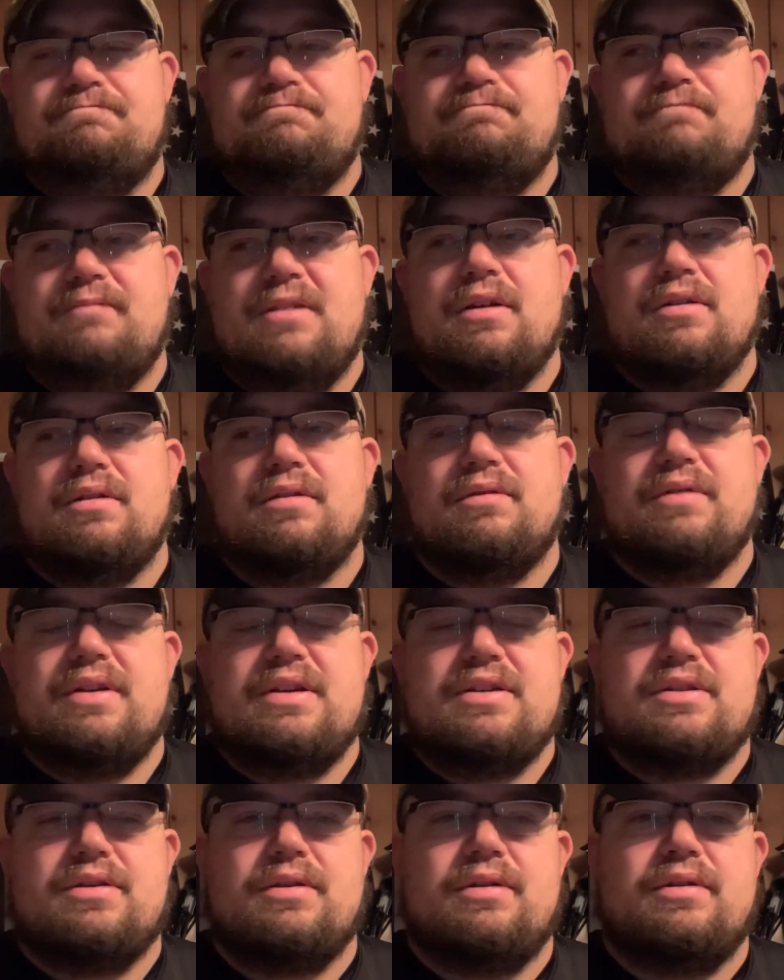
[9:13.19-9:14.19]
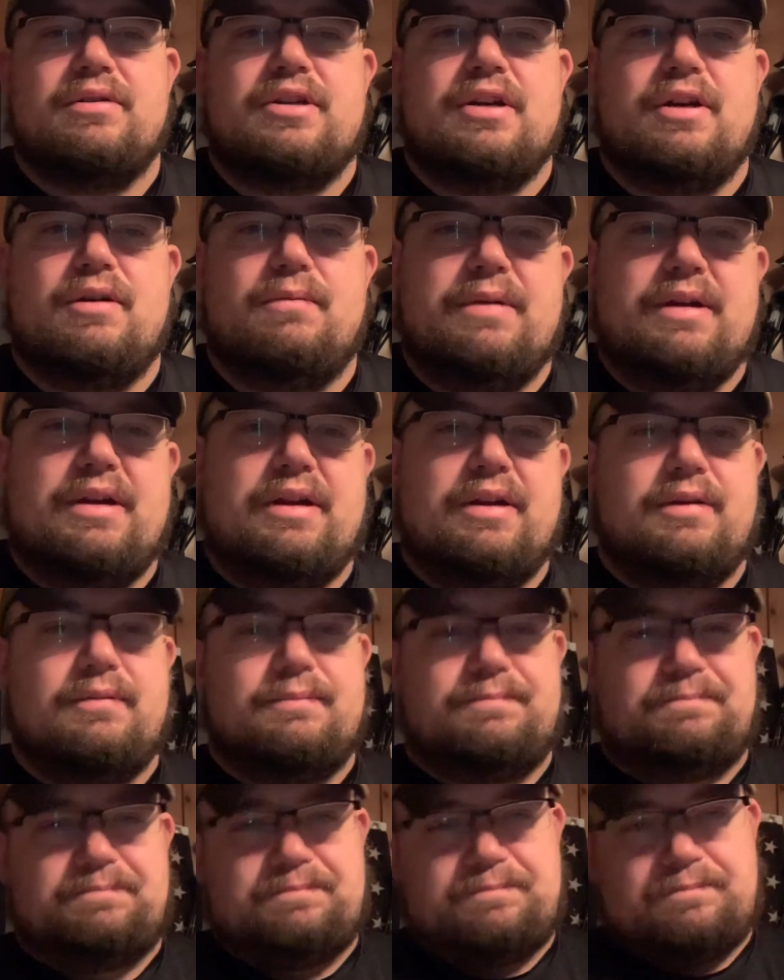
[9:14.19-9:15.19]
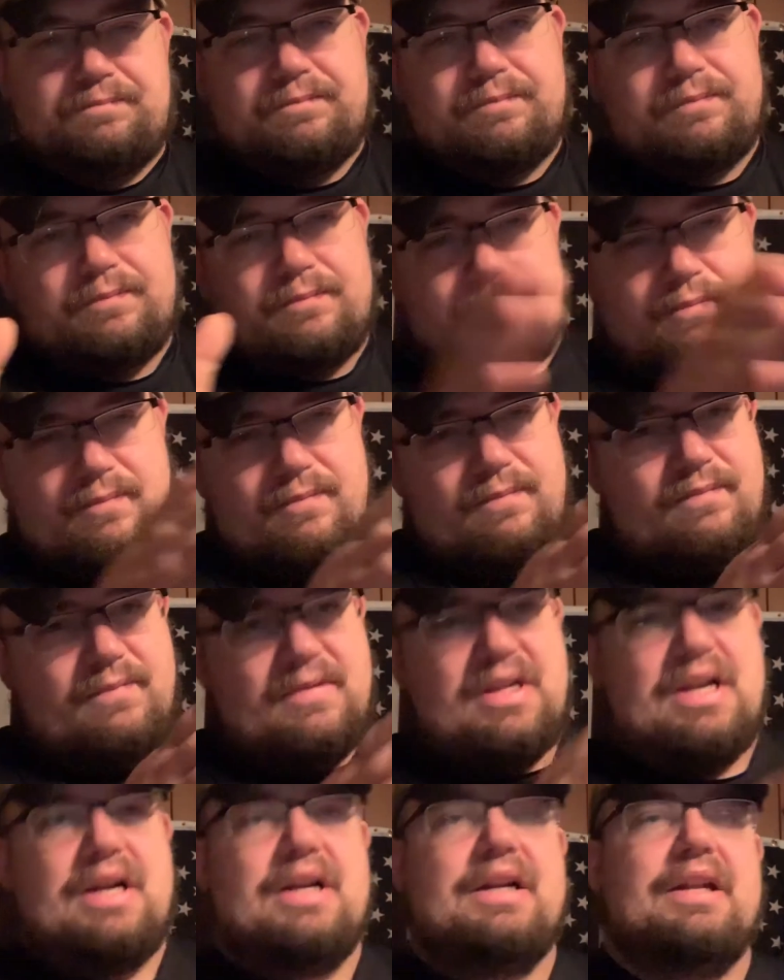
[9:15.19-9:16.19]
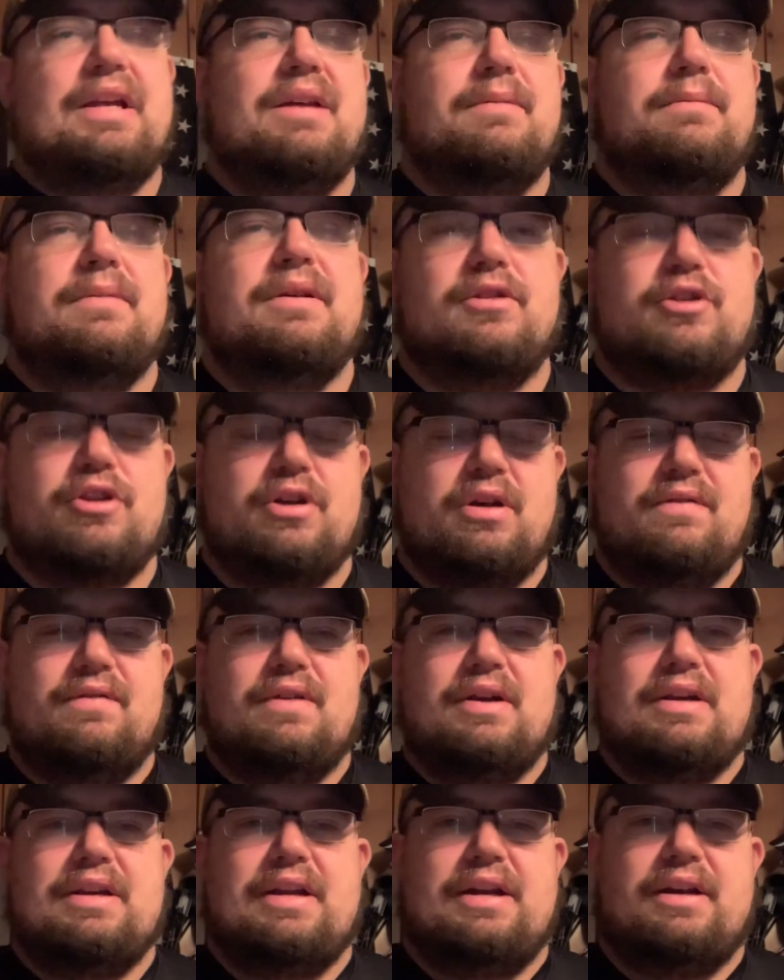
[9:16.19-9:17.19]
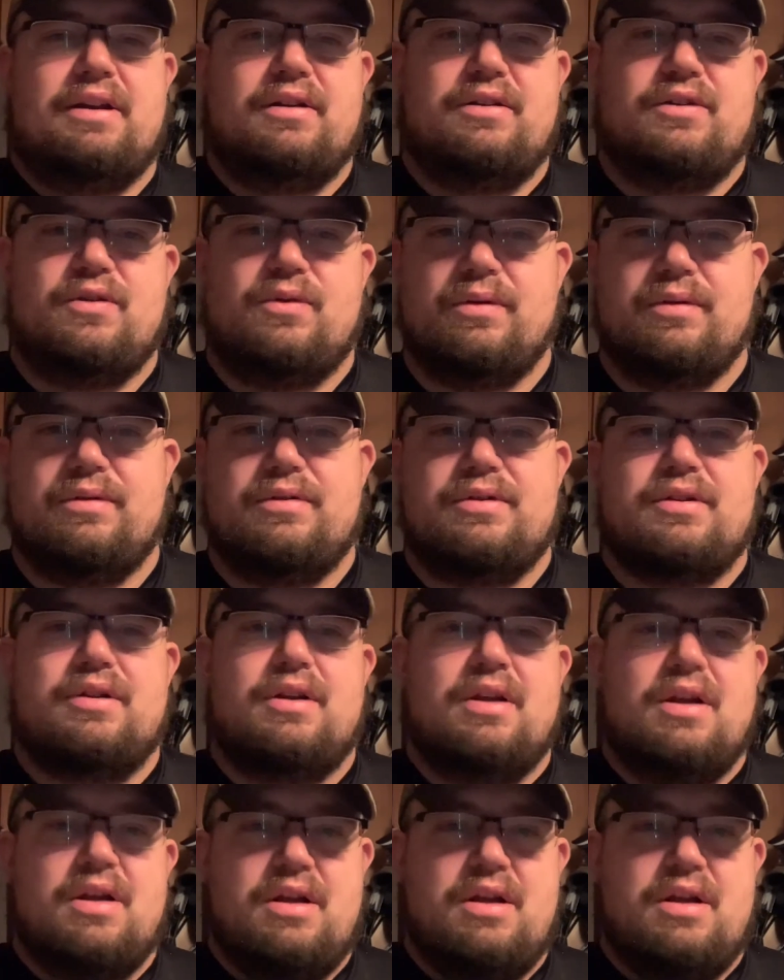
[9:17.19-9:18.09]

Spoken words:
Their research helped me kind of give me the shove I needed towards